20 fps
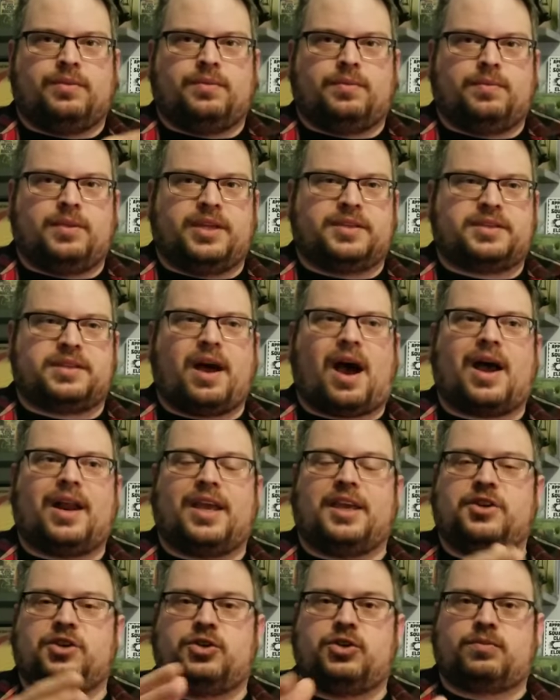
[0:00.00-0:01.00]
it's not
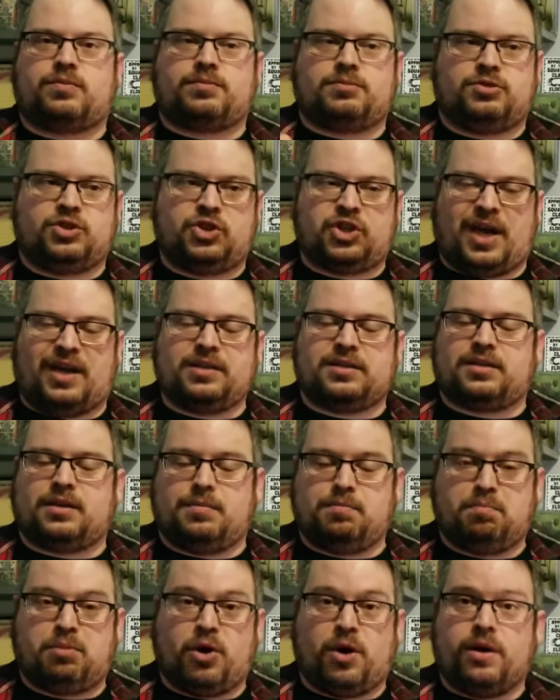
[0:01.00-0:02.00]
a Jason
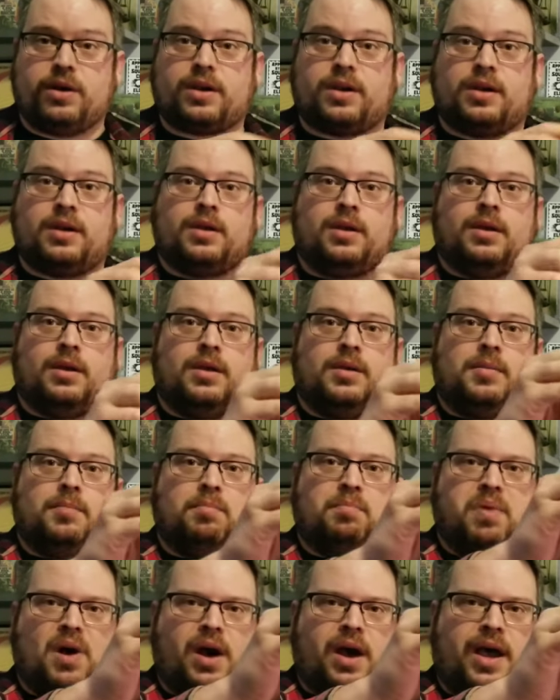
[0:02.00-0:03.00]
book,
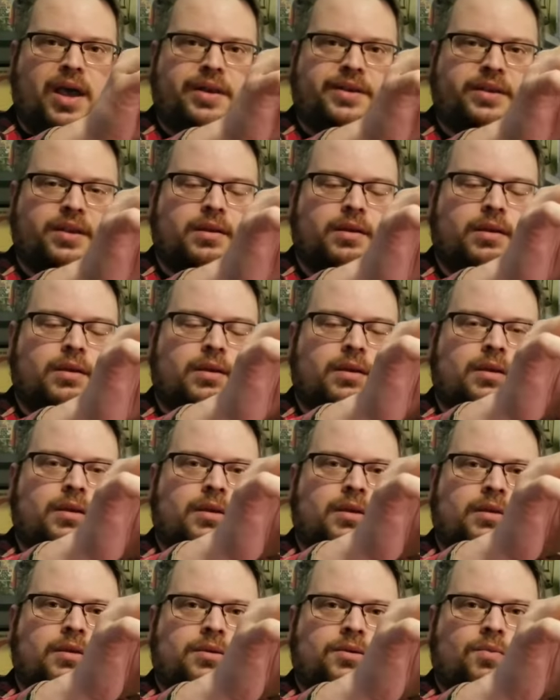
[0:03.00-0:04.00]
but
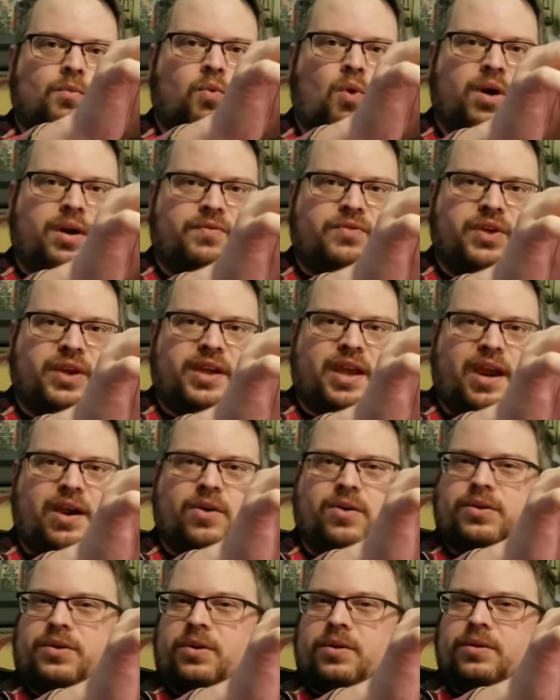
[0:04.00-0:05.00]
one of the
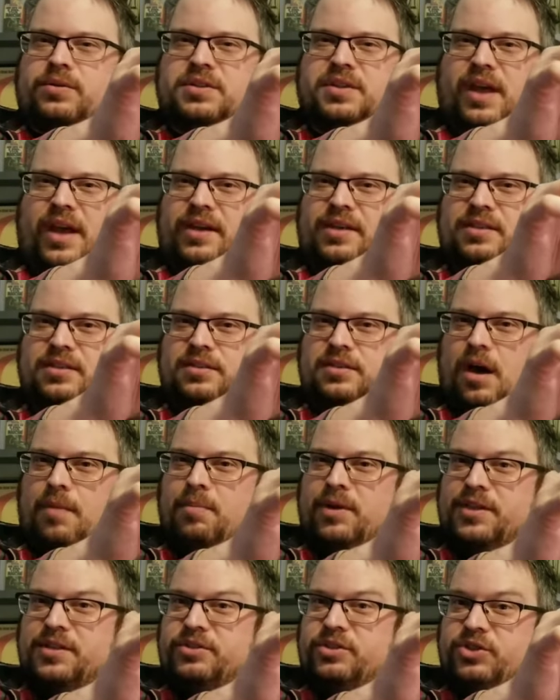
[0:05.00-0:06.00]
characters, like,
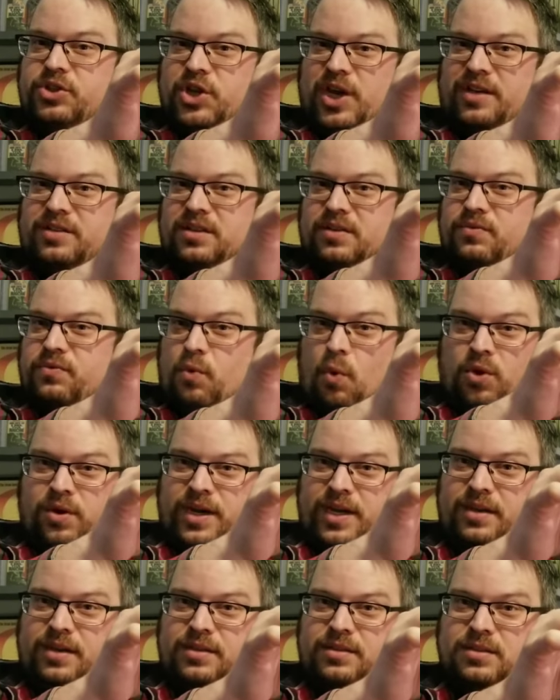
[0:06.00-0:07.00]
summons Jason
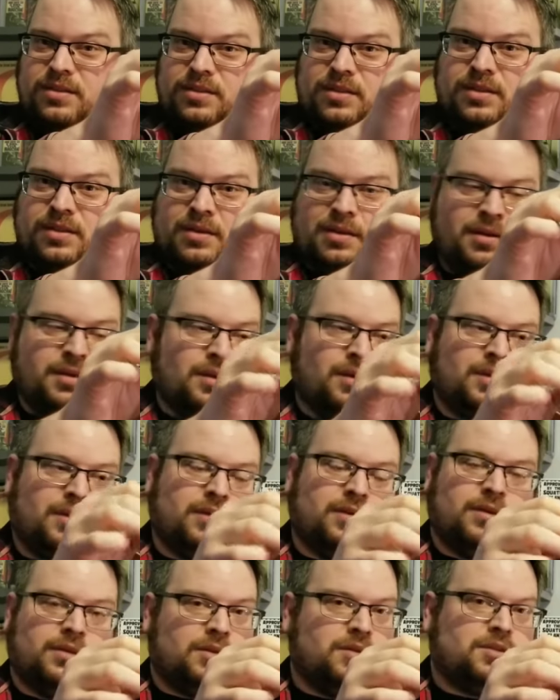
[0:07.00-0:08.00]
Voorhees.
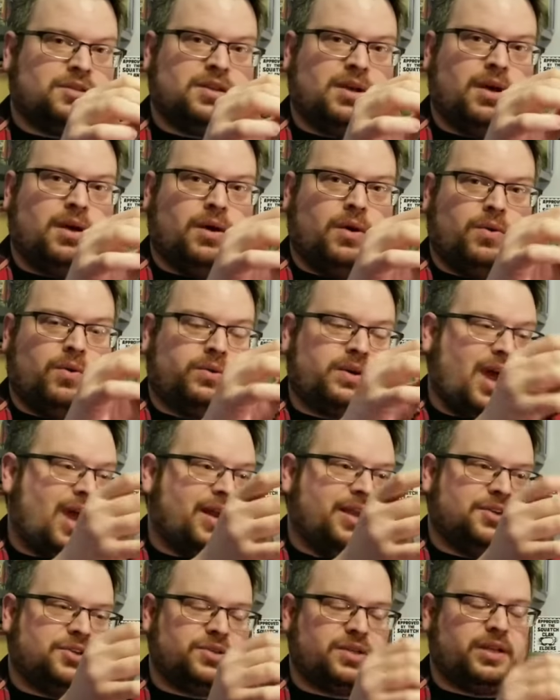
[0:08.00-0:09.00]
So, kind
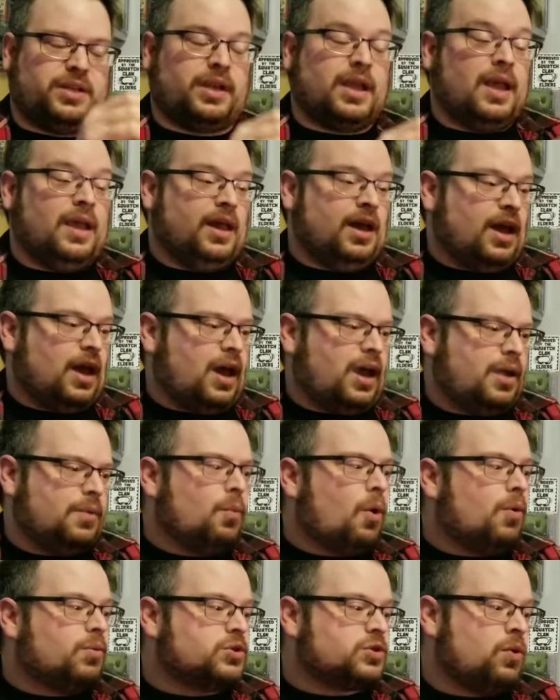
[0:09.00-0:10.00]
of interesting. And
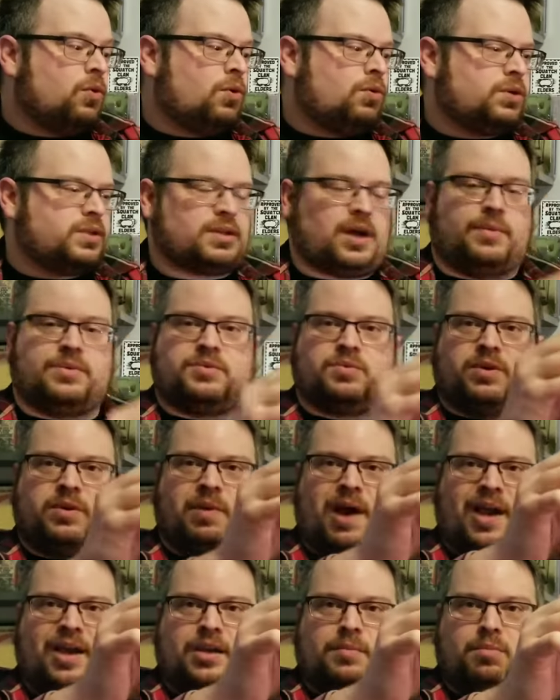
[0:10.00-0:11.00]
what was cool was I was
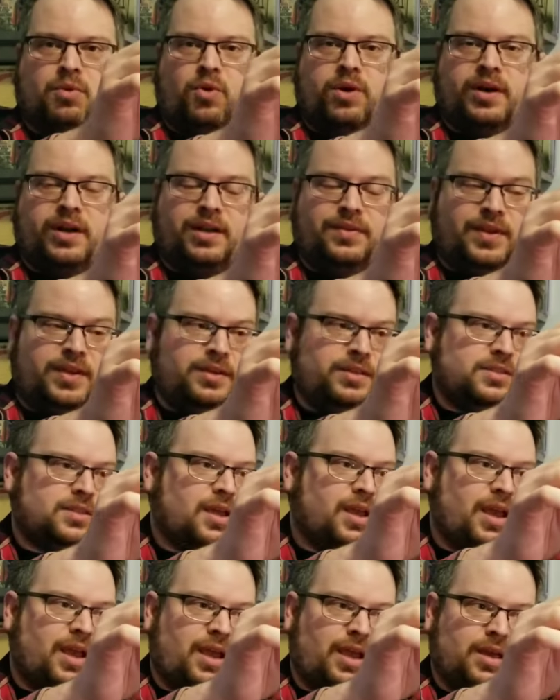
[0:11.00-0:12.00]
rebagging and boarding these,
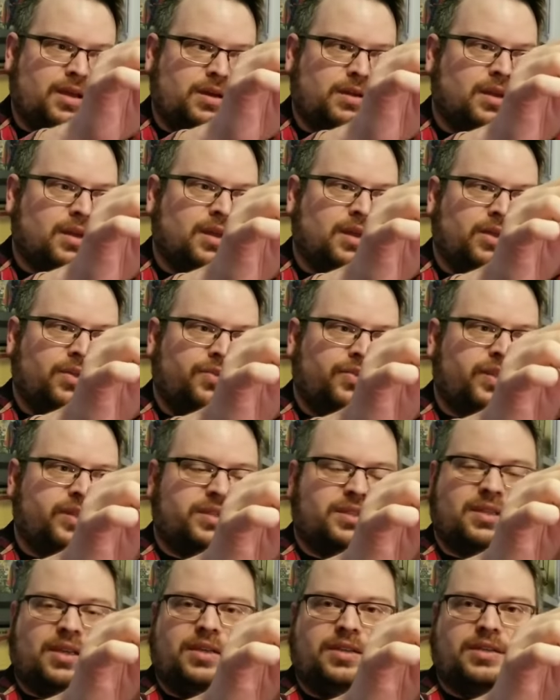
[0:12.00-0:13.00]
and
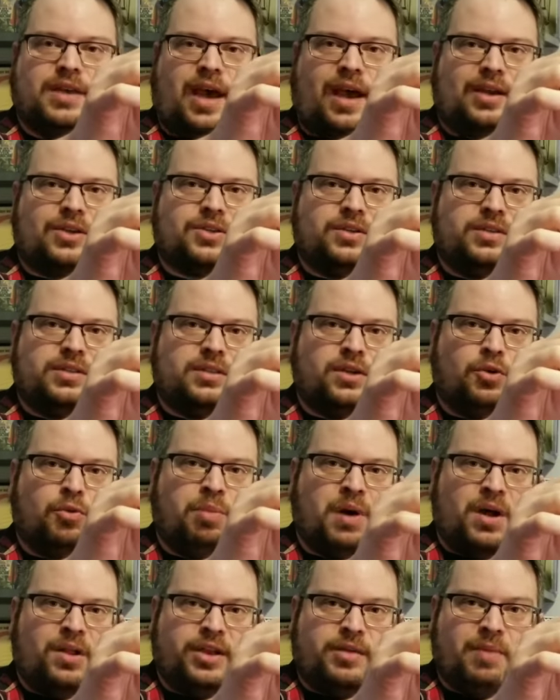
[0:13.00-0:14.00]
this is actually still
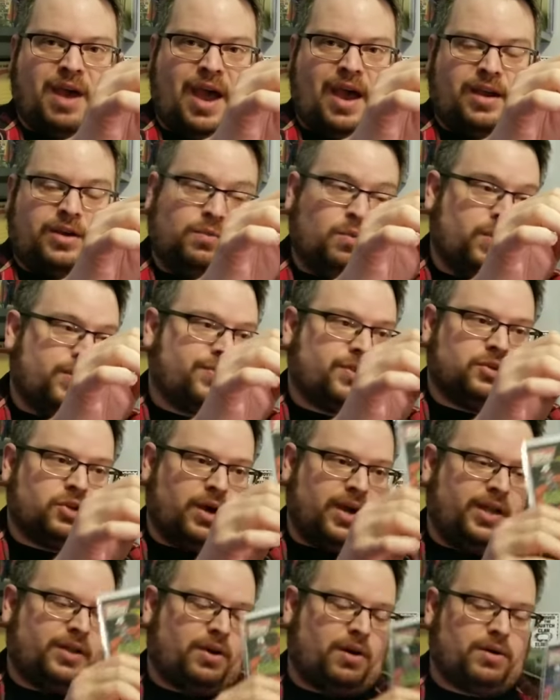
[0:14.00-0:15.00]
polybagged with the
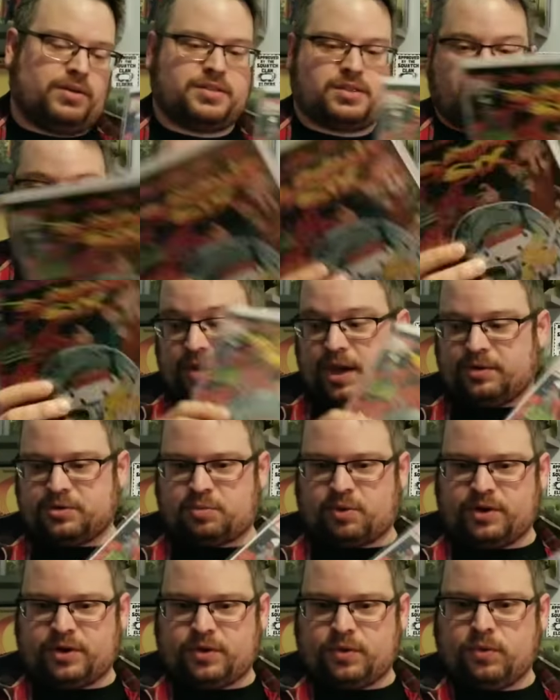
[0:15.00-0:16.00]
trading cards, so that was
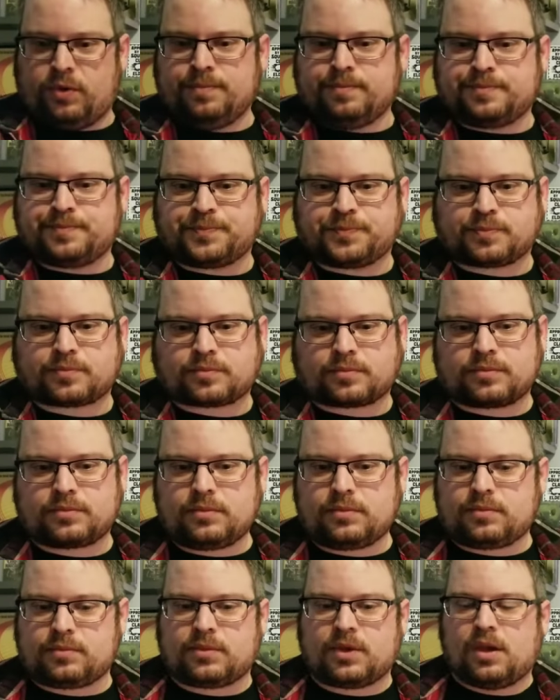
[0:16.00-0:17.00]
pretty cool.
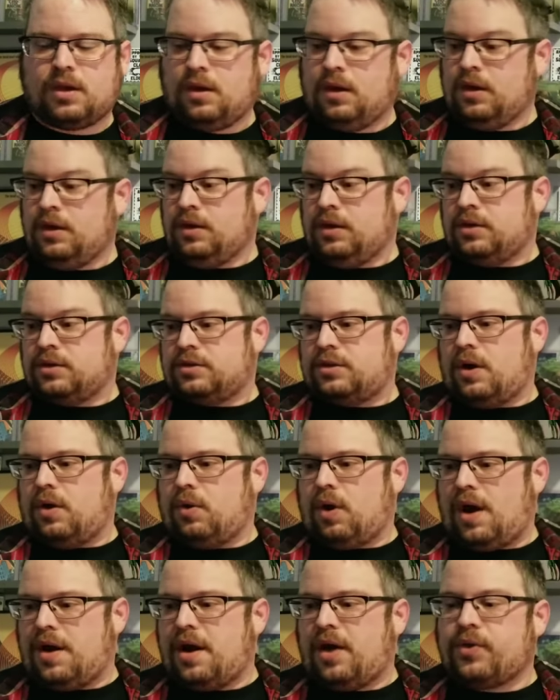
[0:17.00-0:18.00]
So,
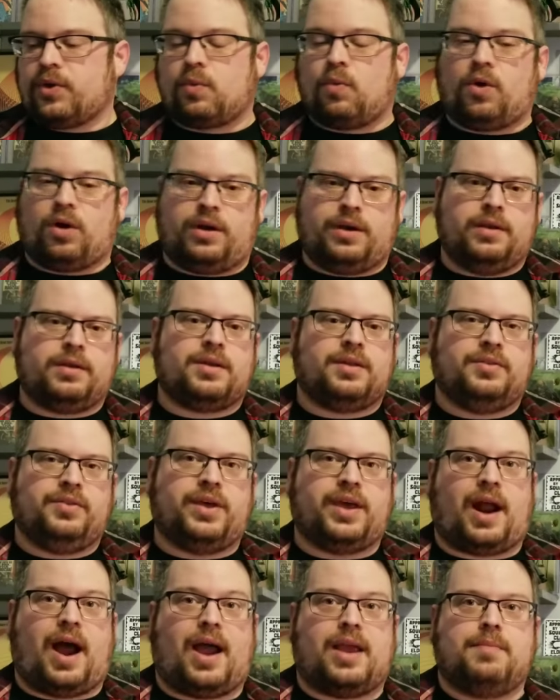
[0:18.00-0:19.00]
another one
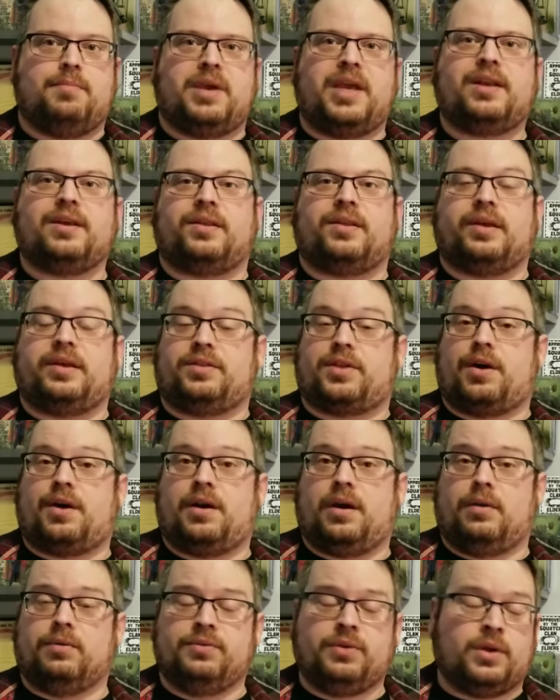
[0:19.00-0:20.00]
that I immediately thought
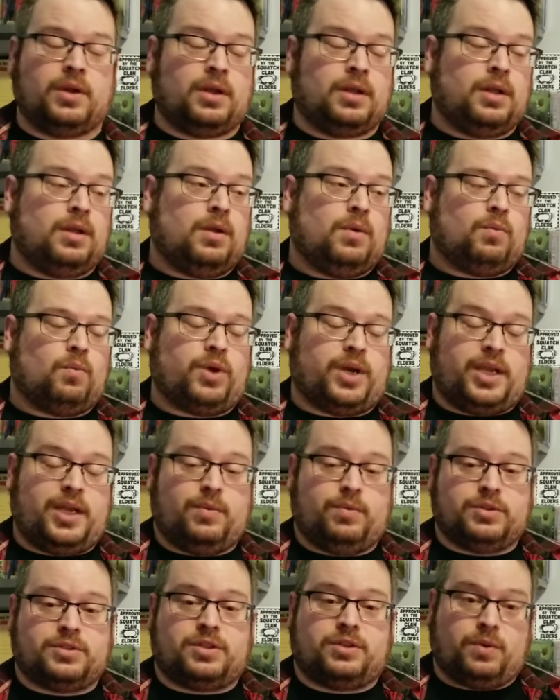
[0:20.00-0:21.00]
of when he
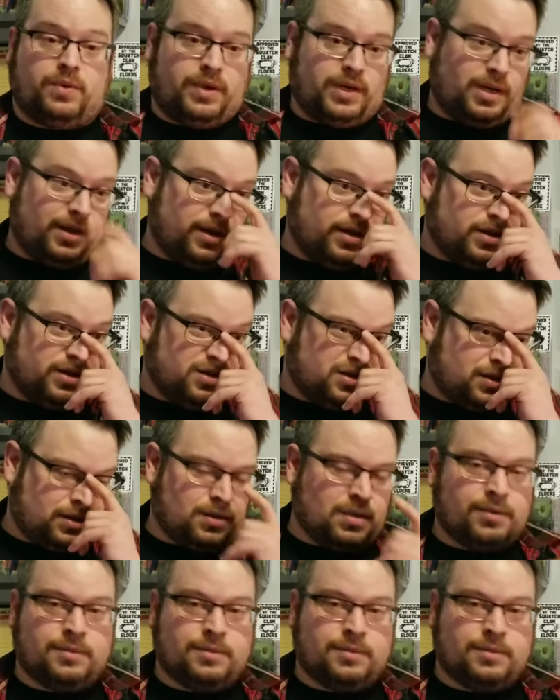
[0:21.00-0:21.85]
was doing his